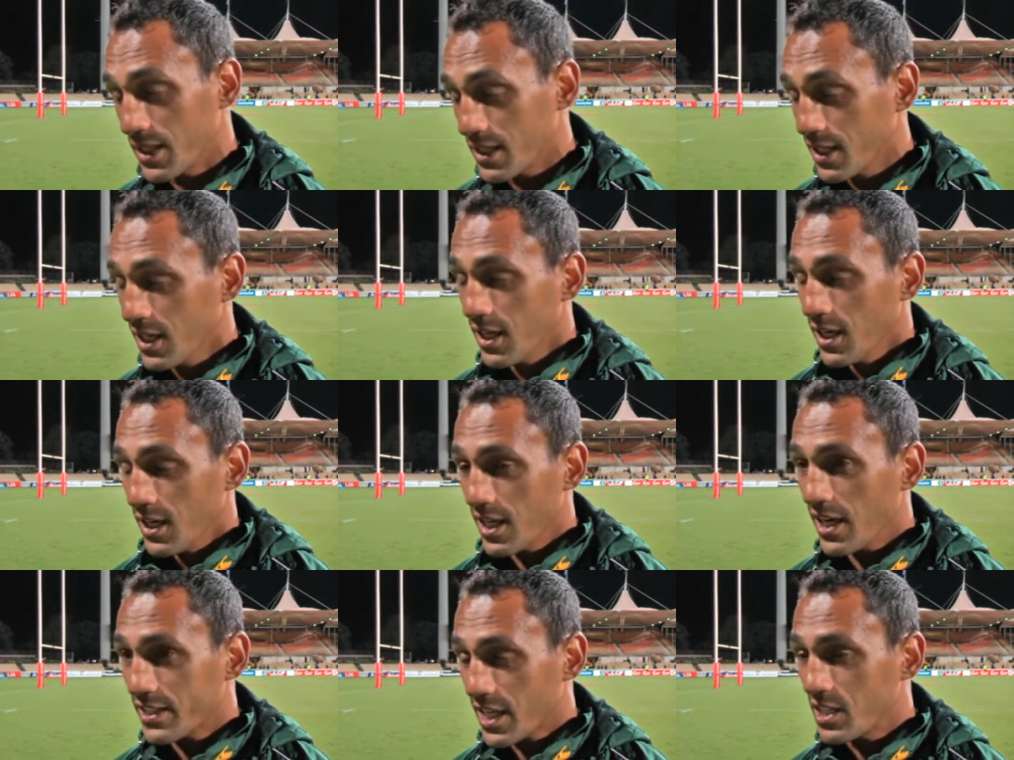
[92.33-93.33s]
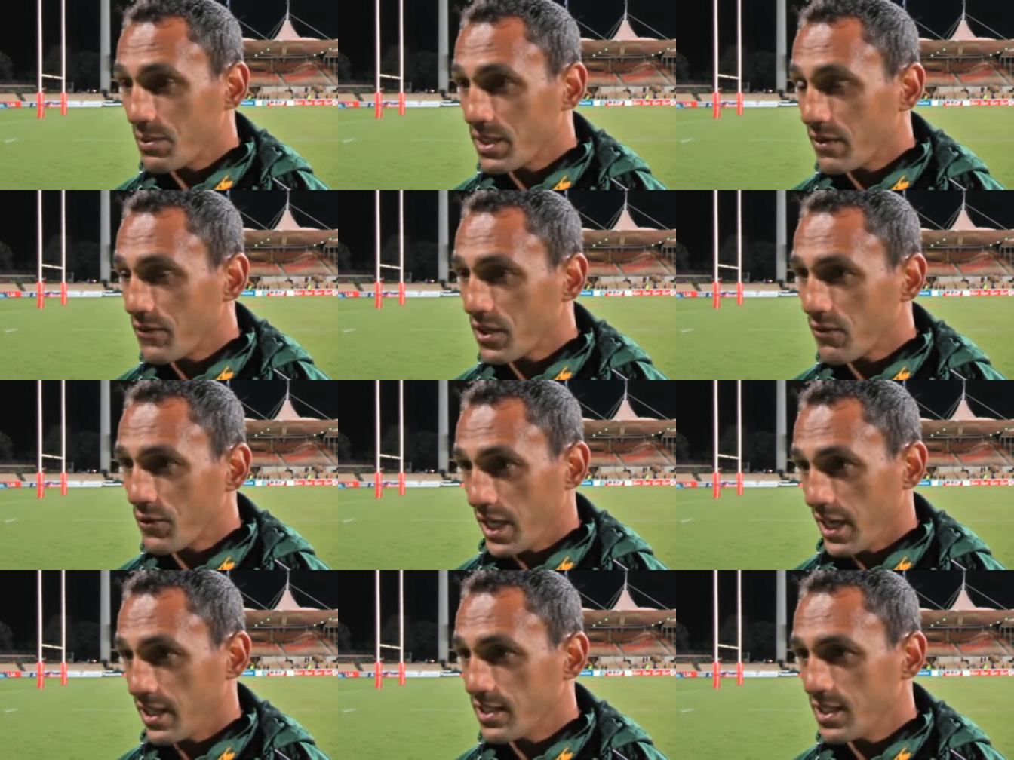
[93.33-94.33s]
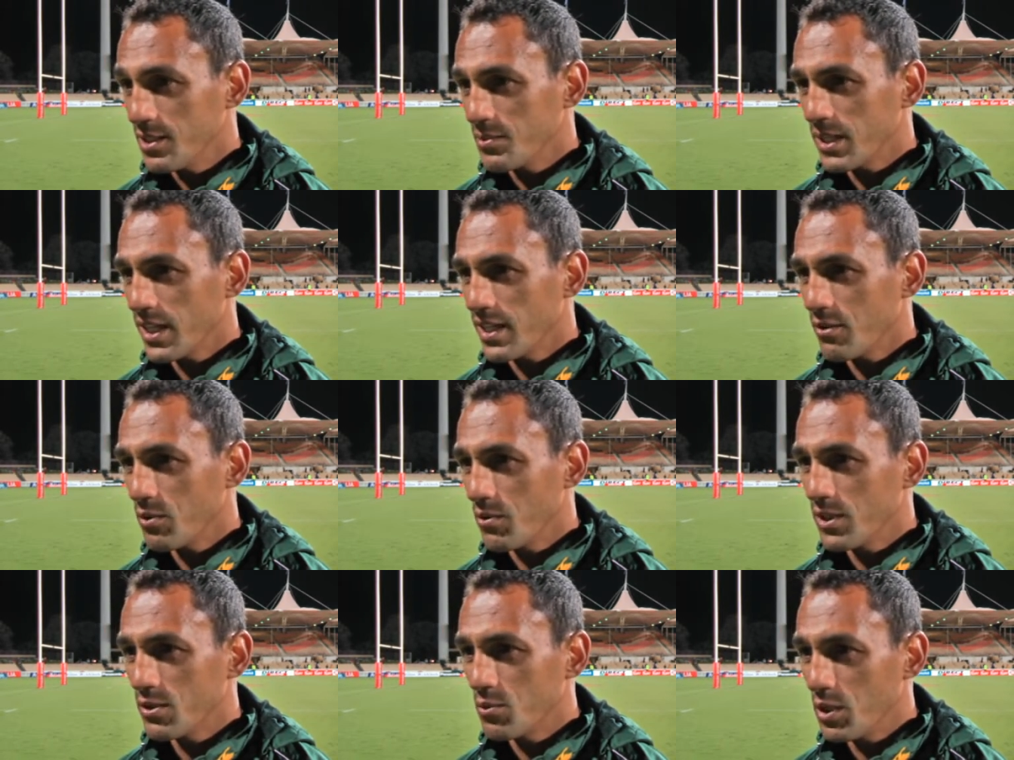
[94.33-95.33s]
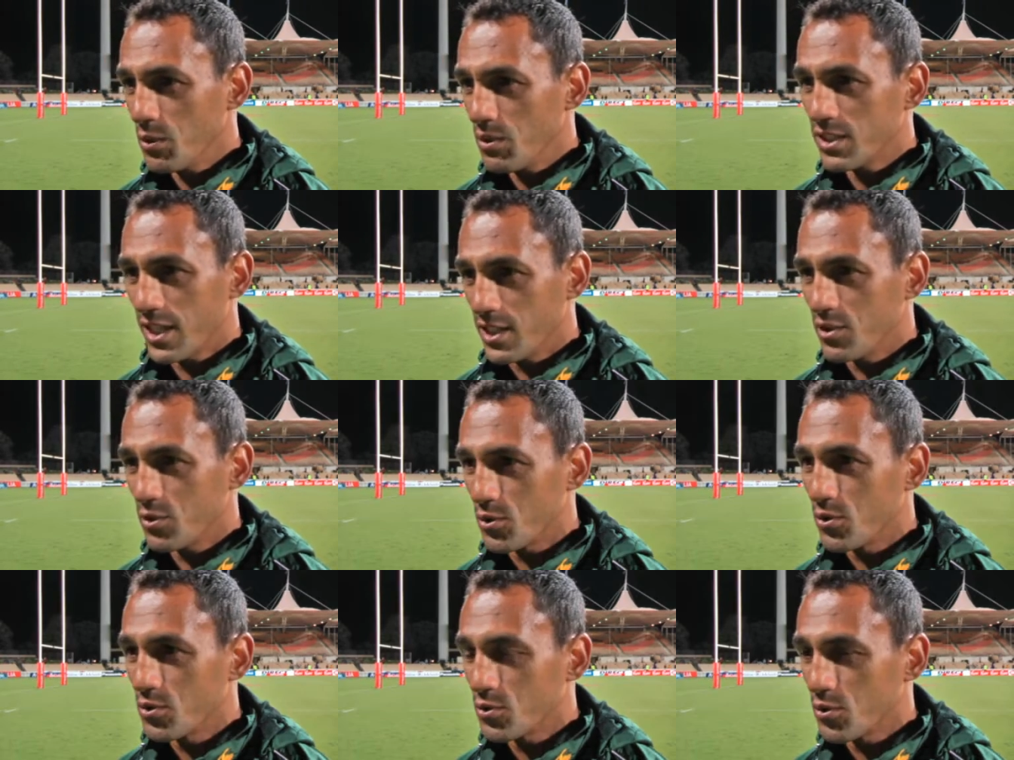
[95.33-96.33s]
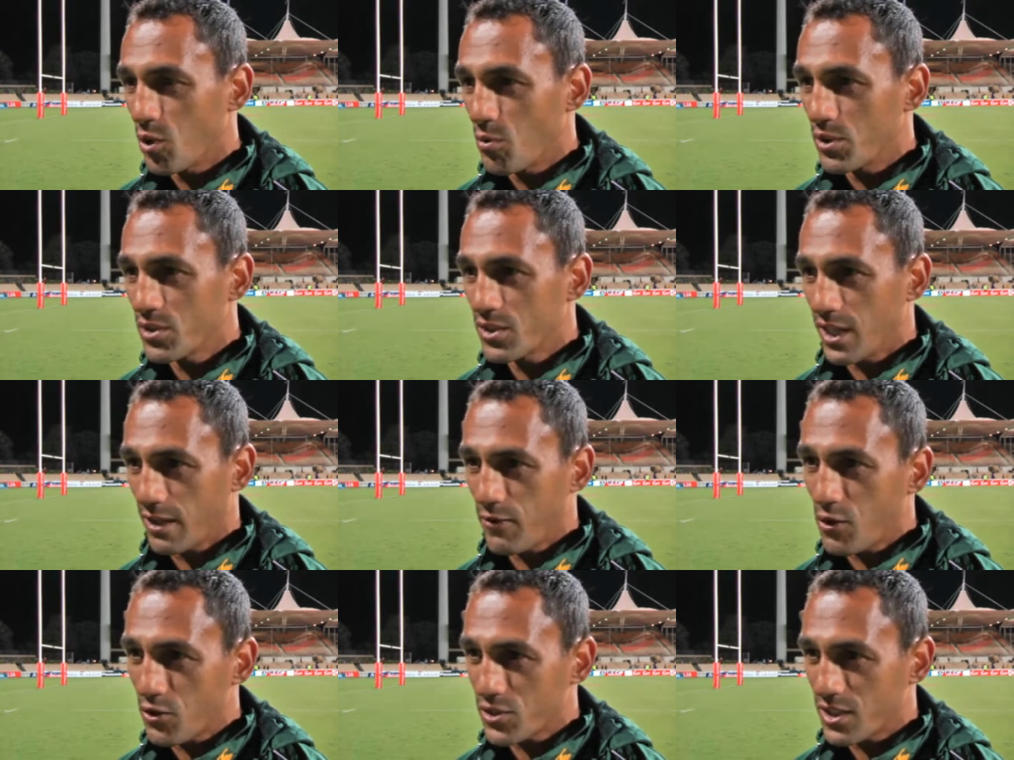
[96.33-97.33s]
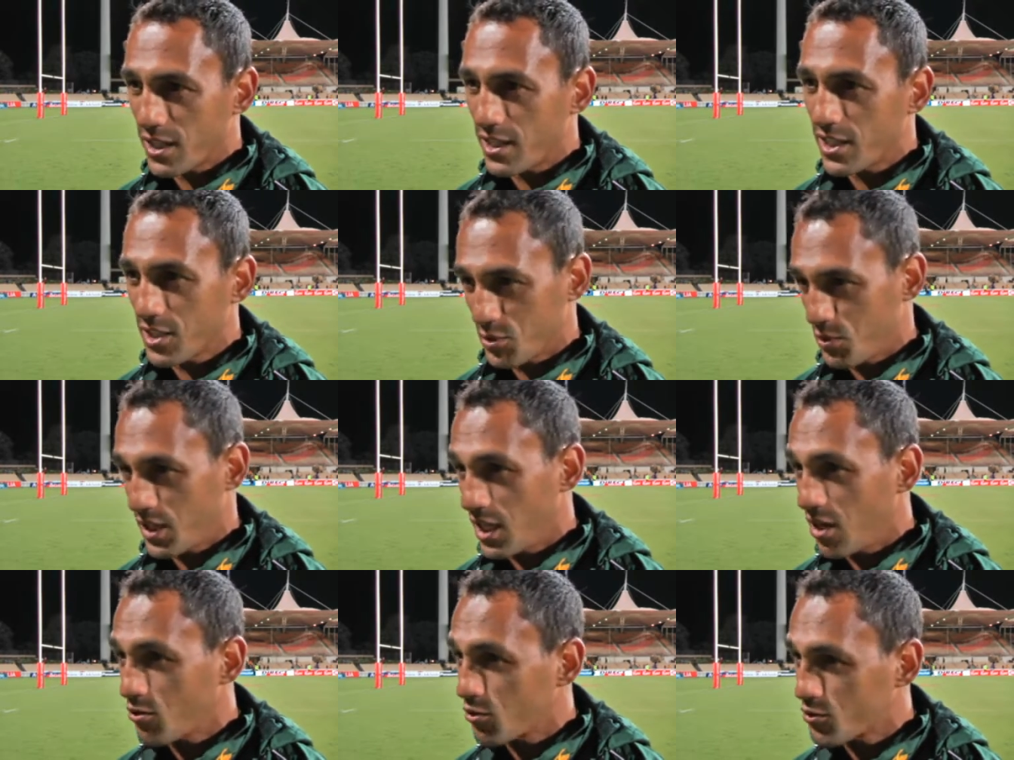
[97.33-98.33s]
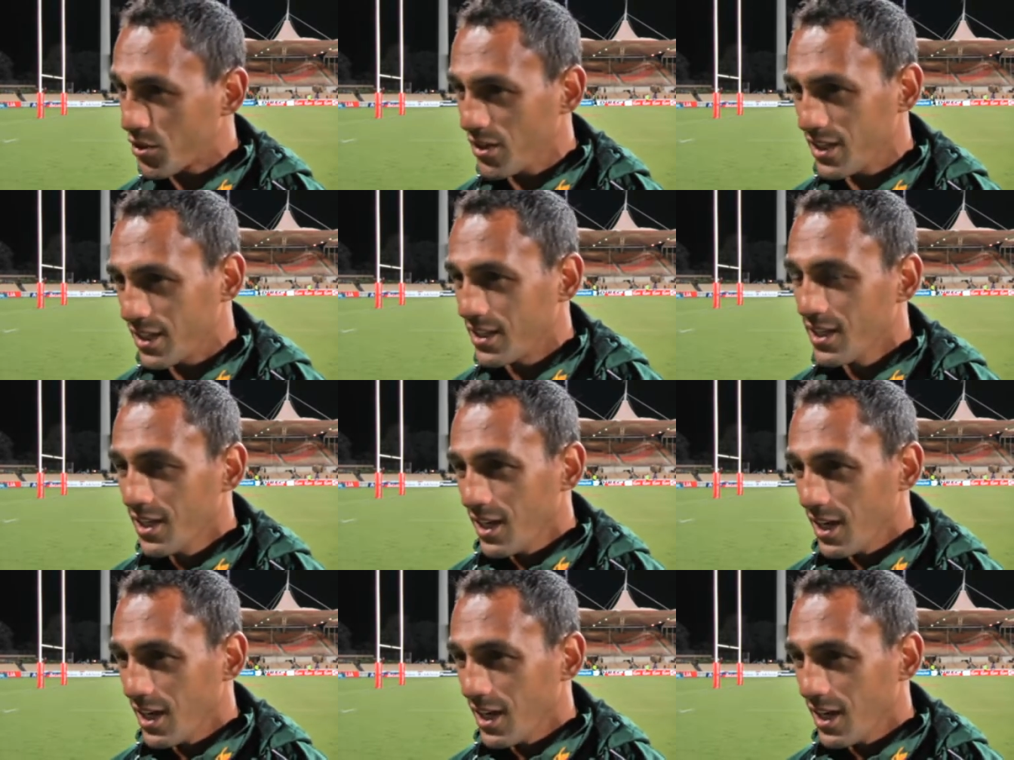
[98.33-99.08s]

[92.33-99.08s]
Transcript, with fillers: But yeah, it's going to be difficult for the other teams, but I think we would, we, will tend to, to almost like focus on the things that's within our control and,